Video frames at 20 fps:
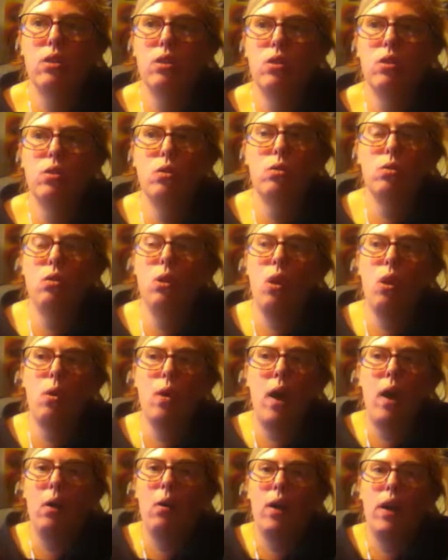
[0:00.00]
to go
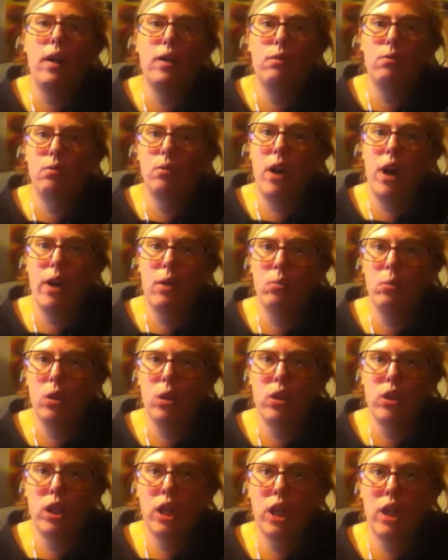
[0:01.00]
out and find
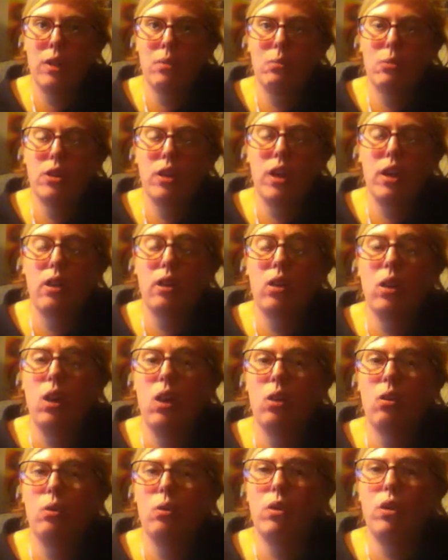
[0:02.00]
more jobs
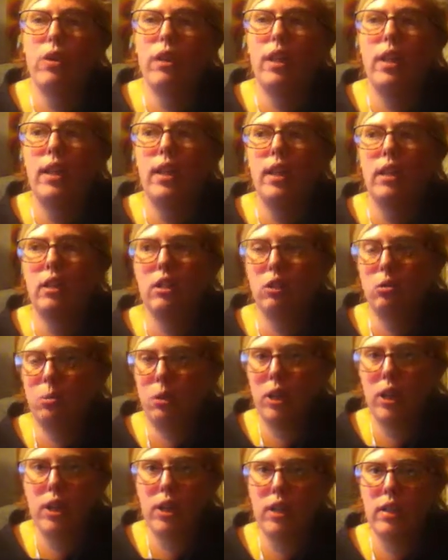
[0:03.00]
along with getting
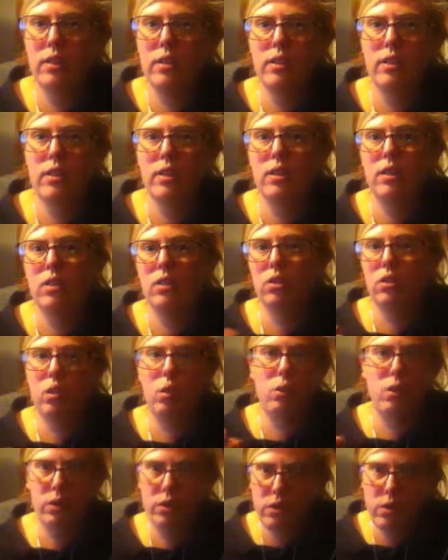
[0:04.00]
experience and
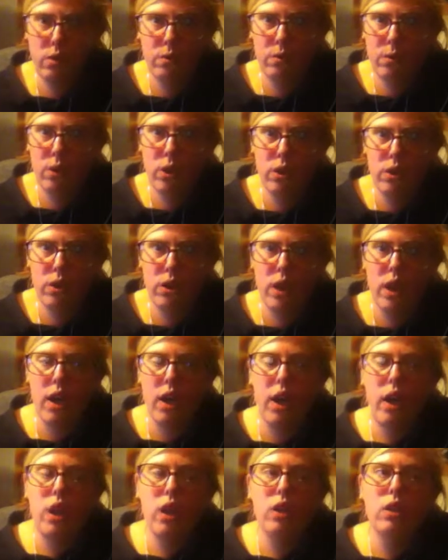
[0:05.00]
so on and so forth.
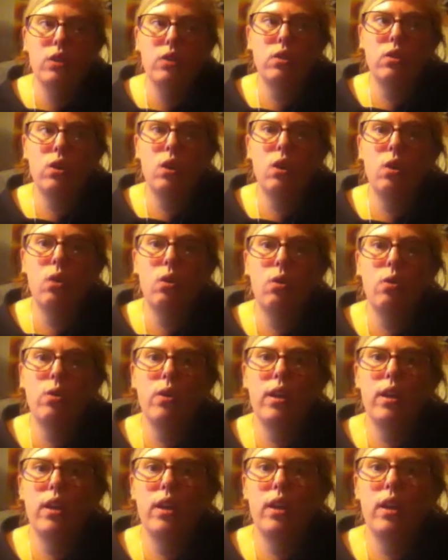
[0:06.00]

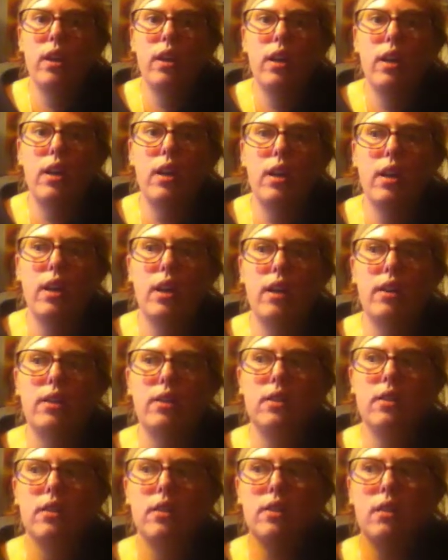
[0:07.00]
So
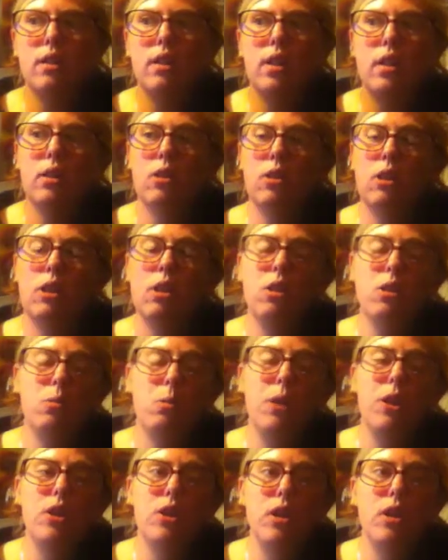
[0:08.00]
it's
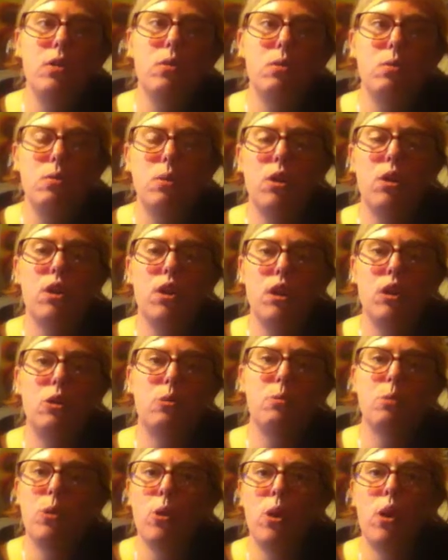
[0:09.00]
especially with
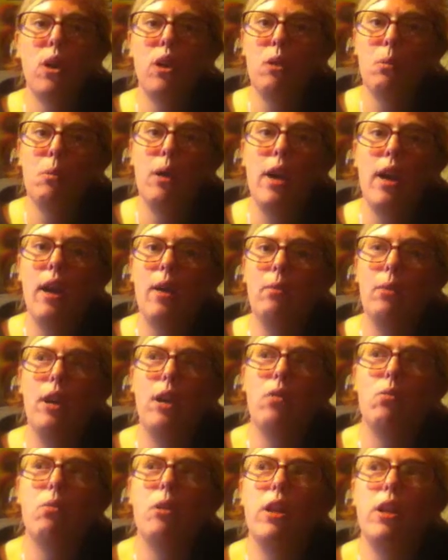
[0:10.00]
exploring the Bay. I mean,
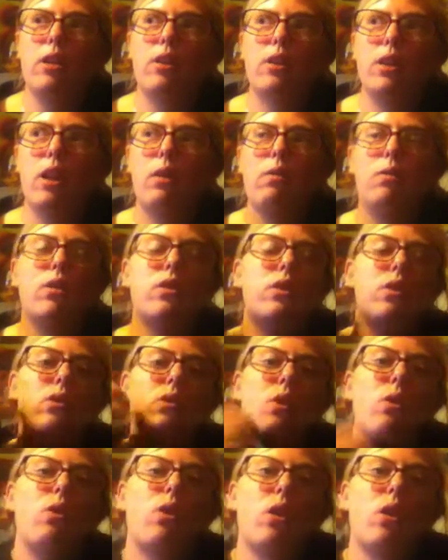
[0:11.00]
I've been in San Francisco